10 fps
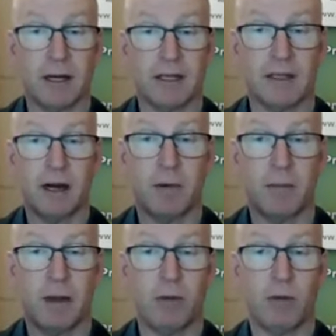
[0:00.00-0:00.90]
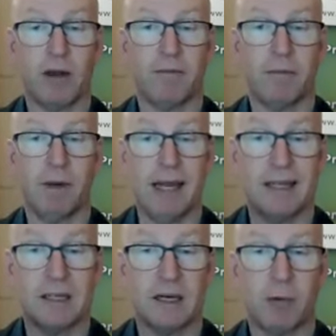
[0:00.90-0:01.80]
I guess the number of people that have
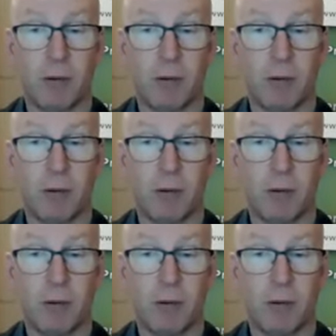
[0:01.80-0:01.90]
listed